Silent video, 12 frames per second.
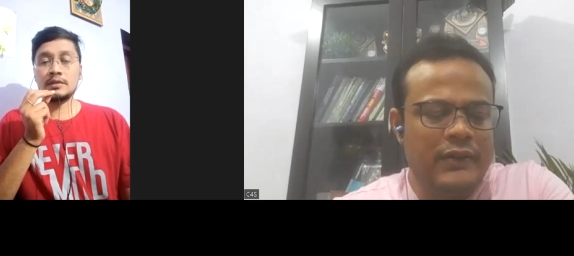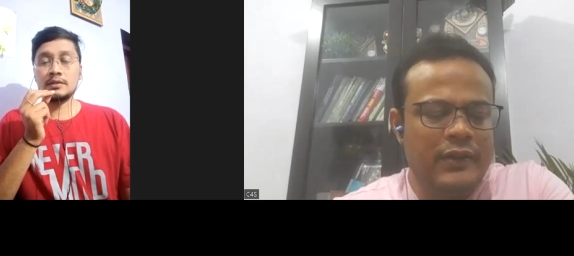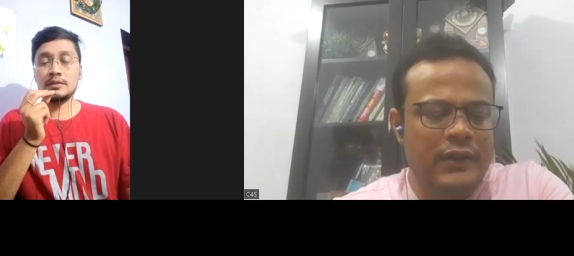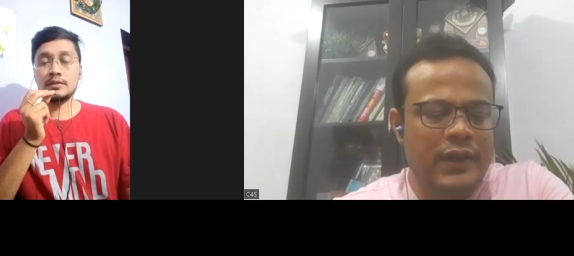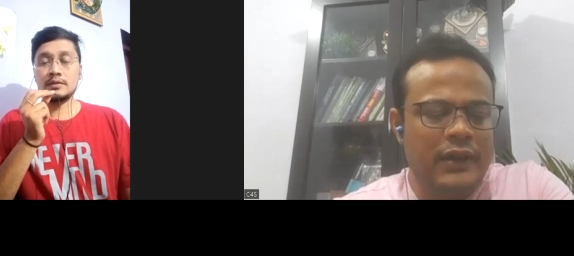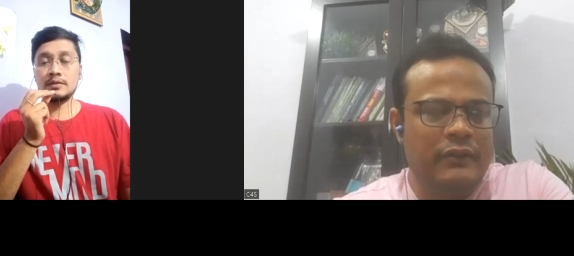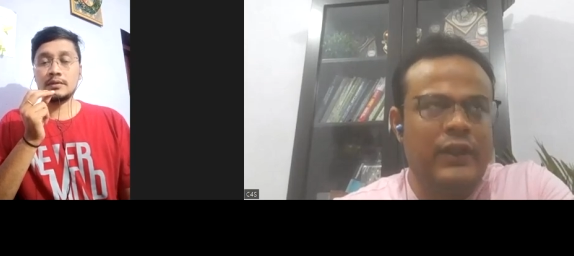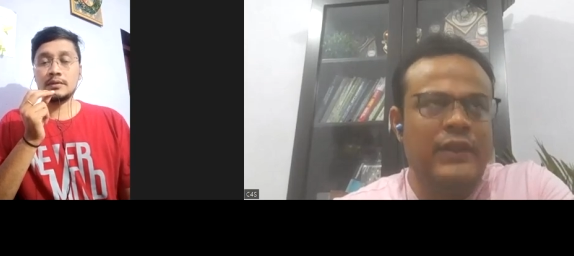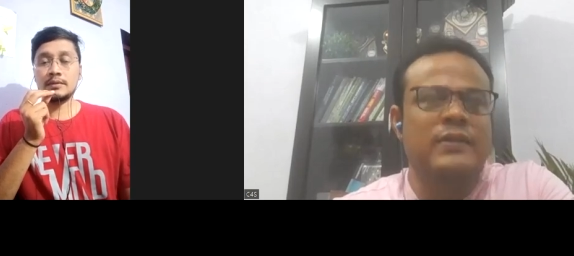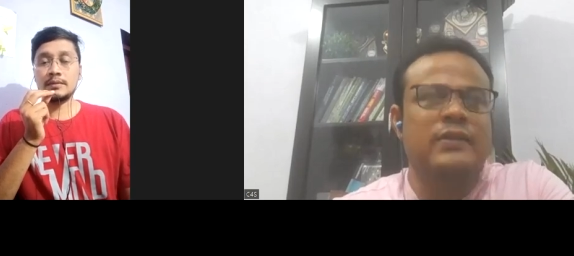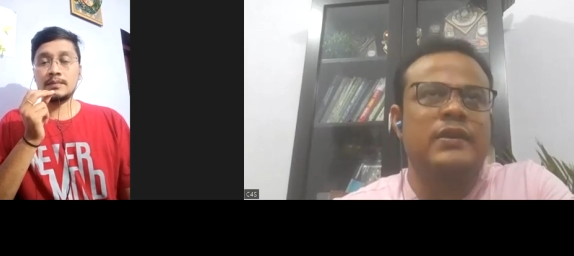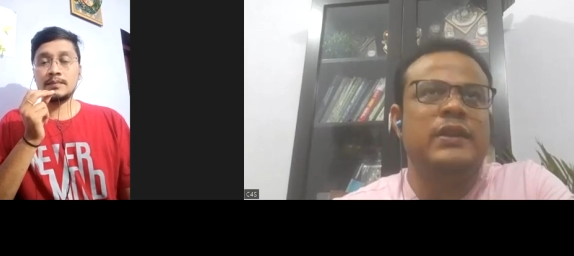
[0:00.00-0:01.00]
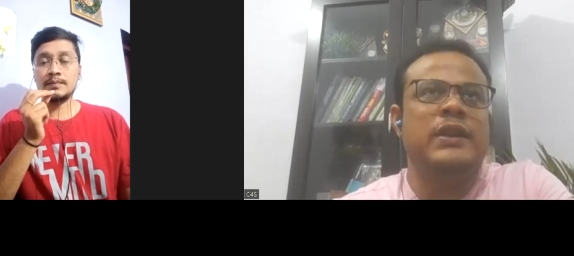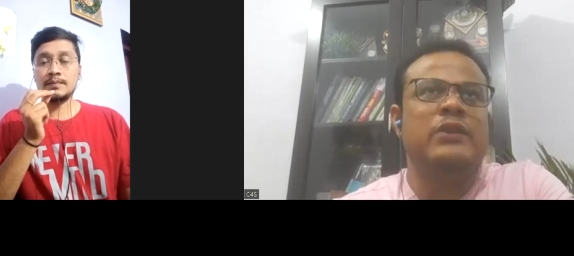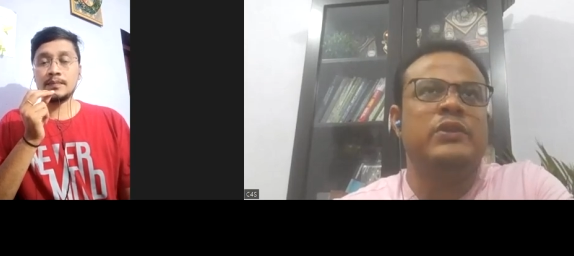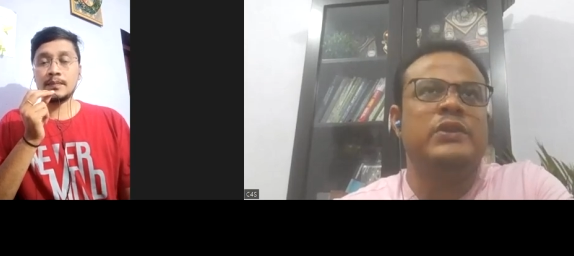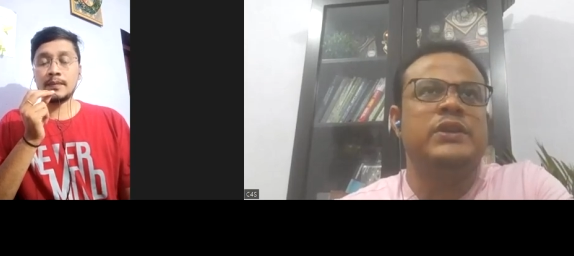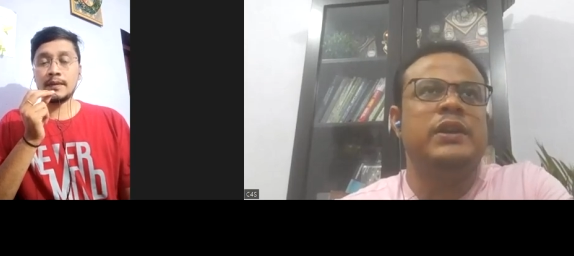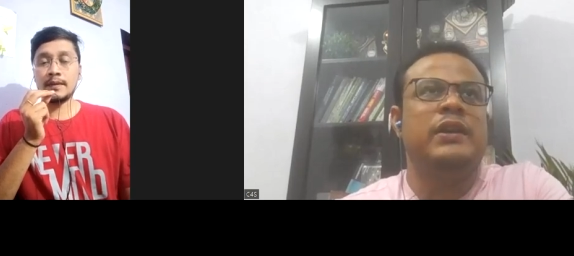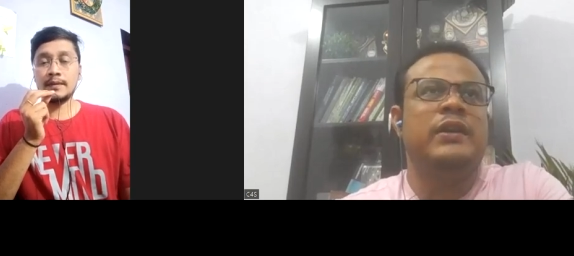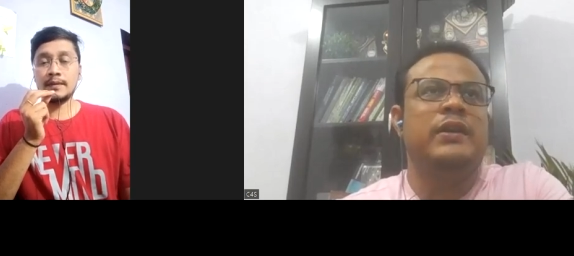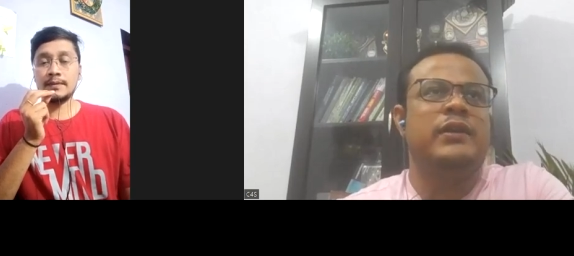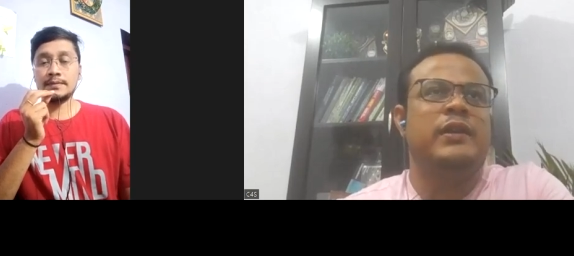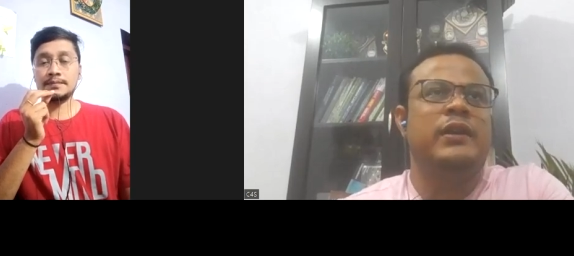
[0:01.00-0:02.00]
Speaker 1: they say that when they see the question, it
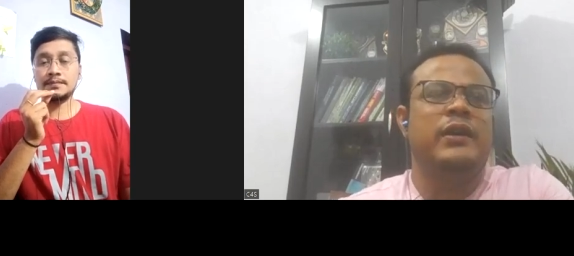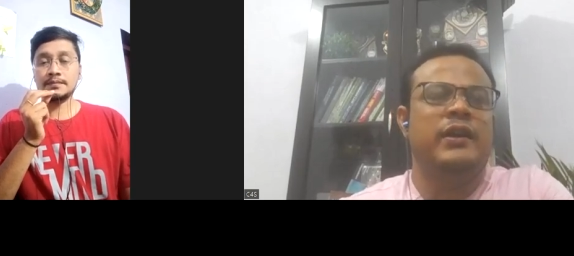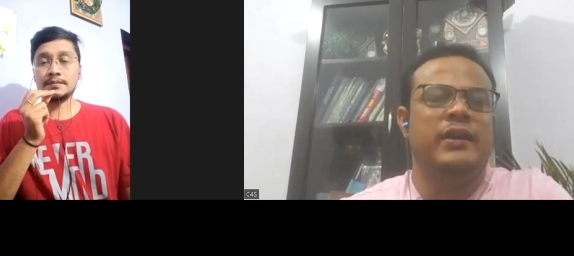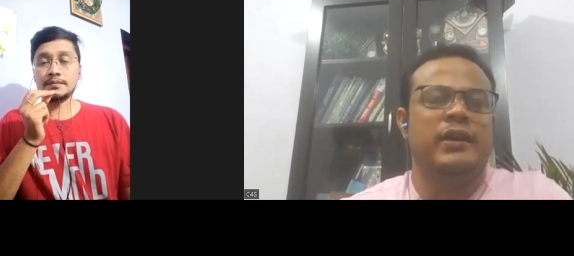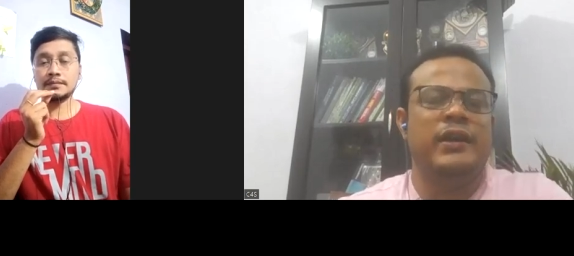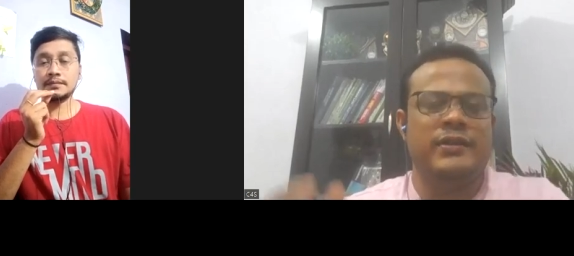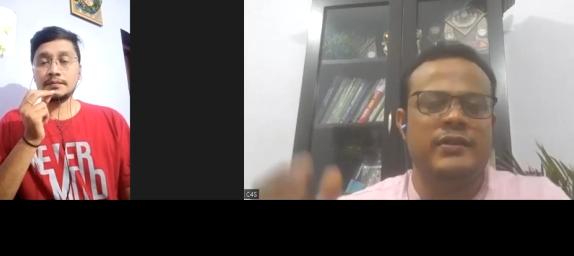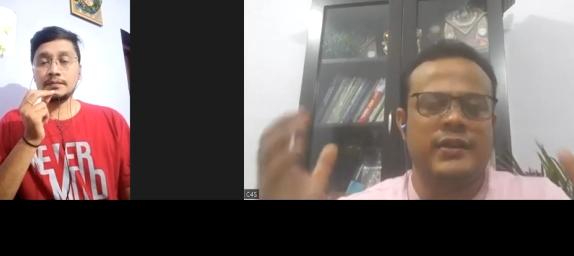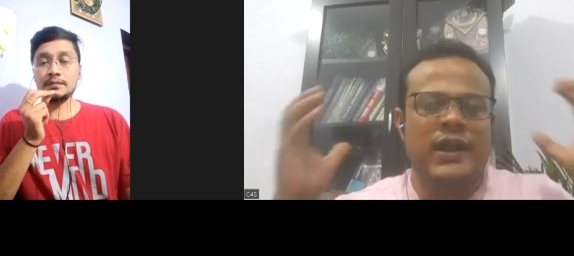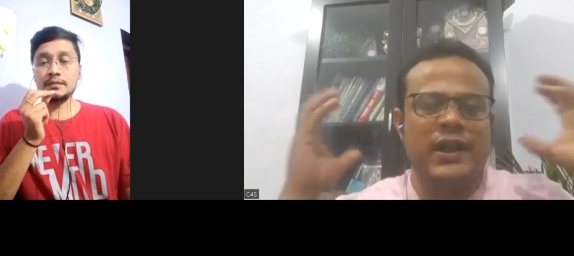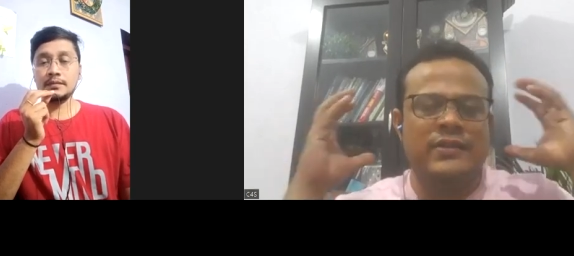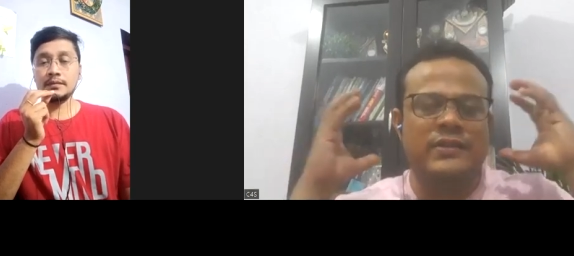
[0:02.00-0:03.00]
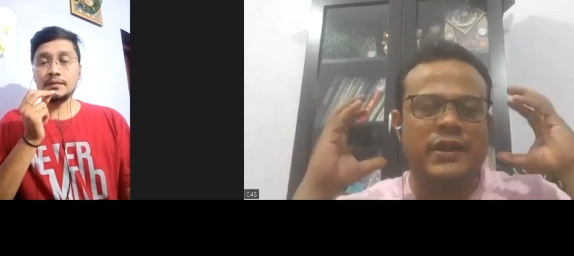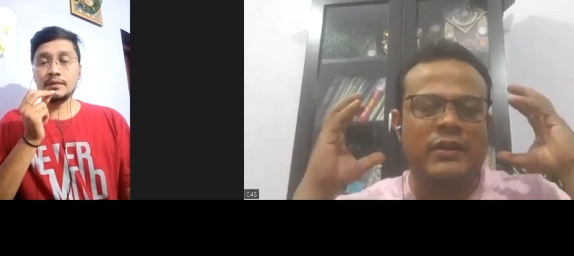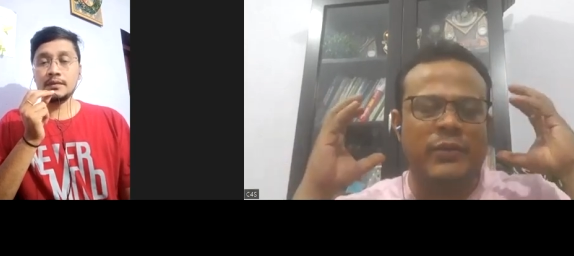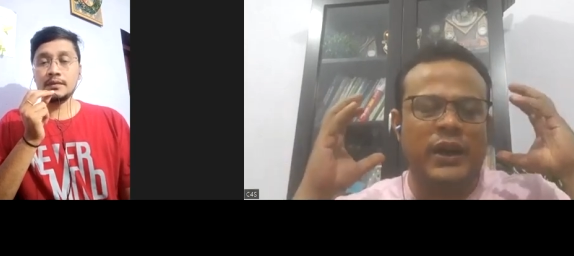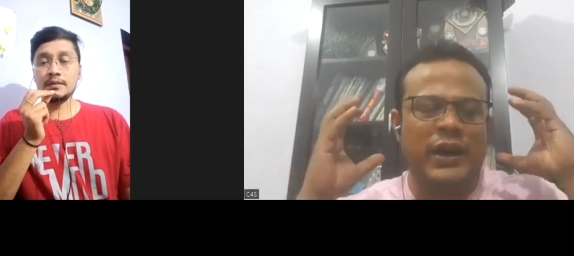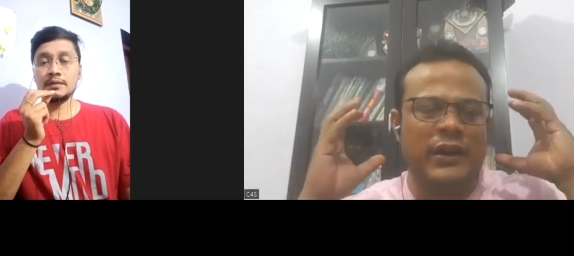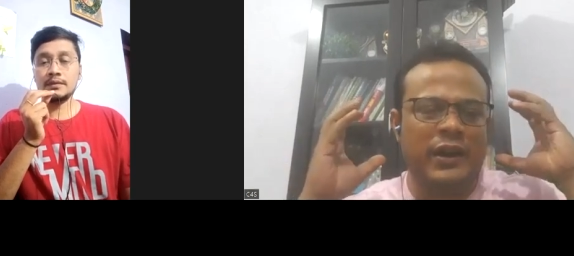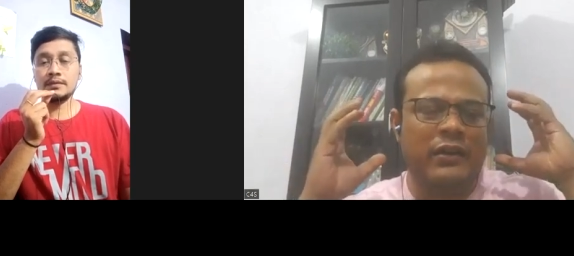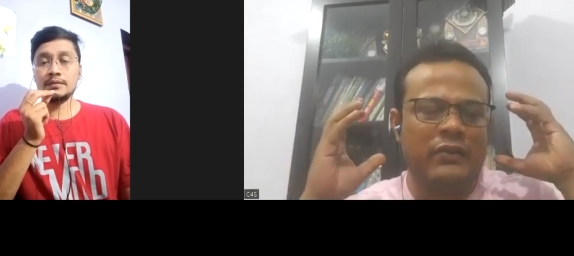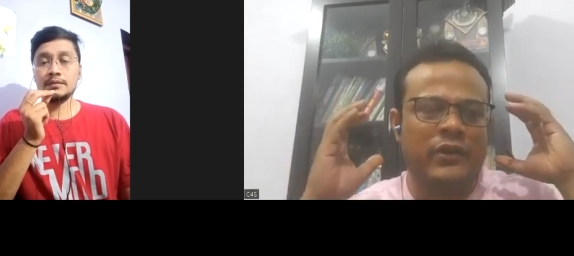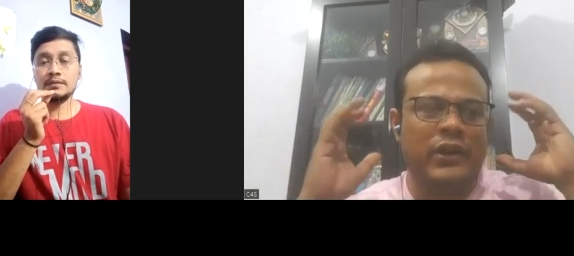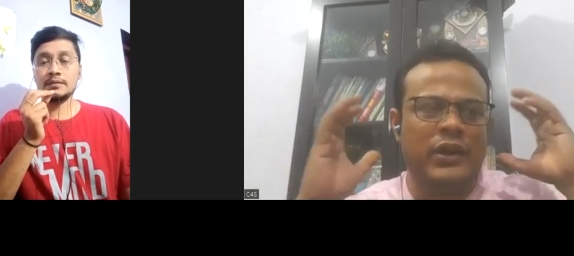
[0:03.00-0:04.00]
doesn't, it didn't strikes their mind
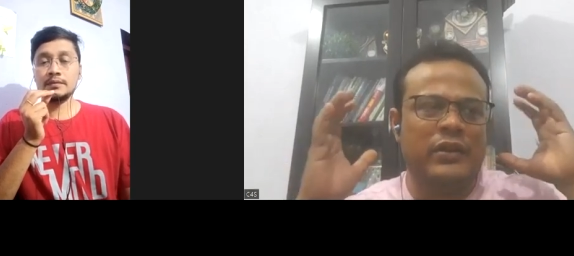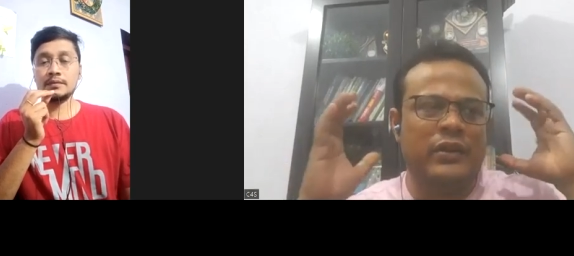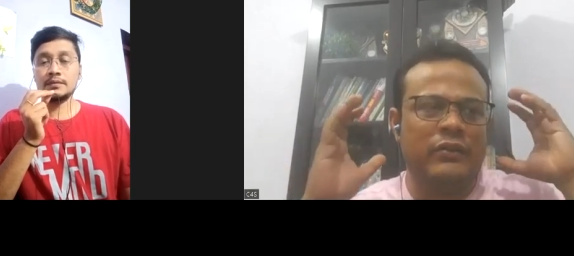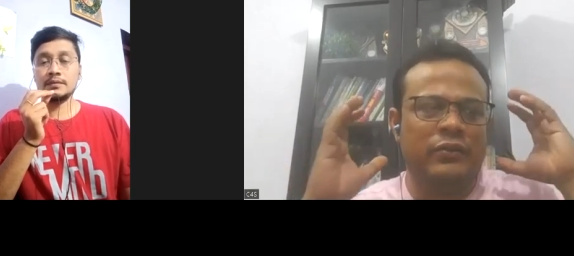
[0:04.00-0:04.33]
that what,